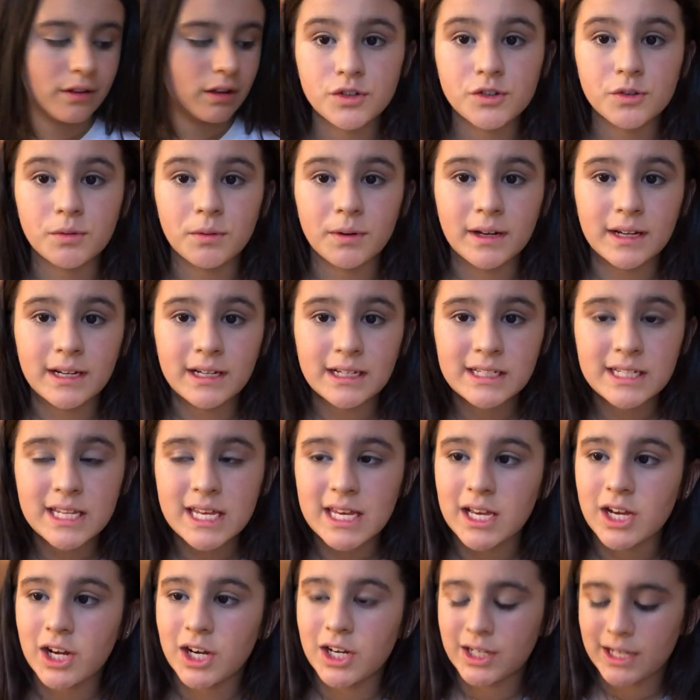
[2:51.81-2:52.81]
So we're gonna
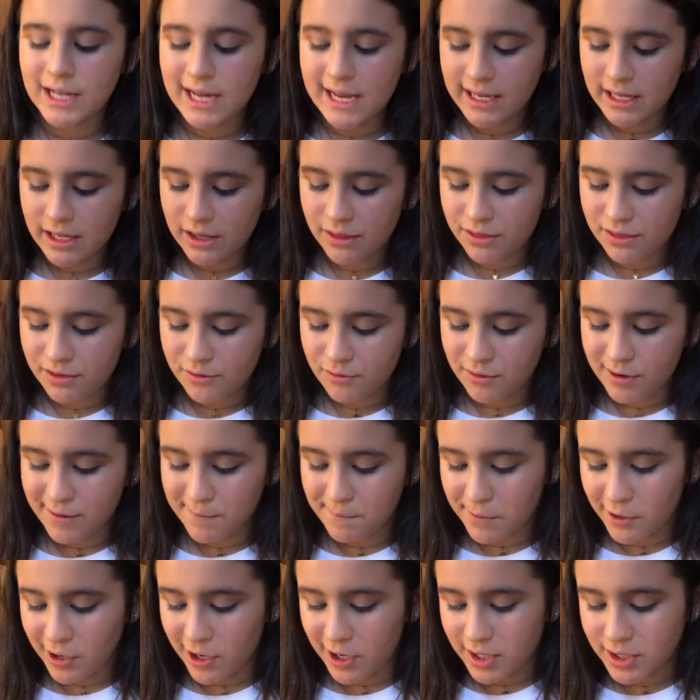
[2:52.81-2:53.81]
take our Naked 3
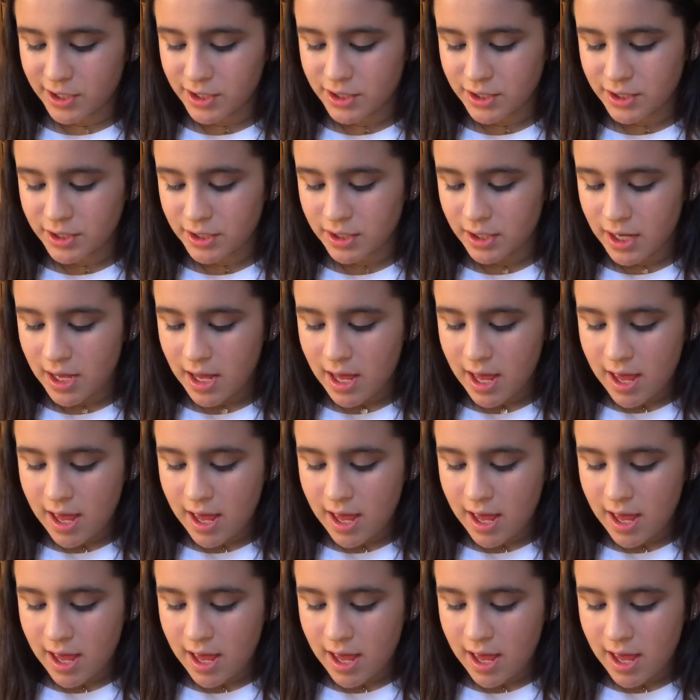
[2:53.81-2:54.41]
brush,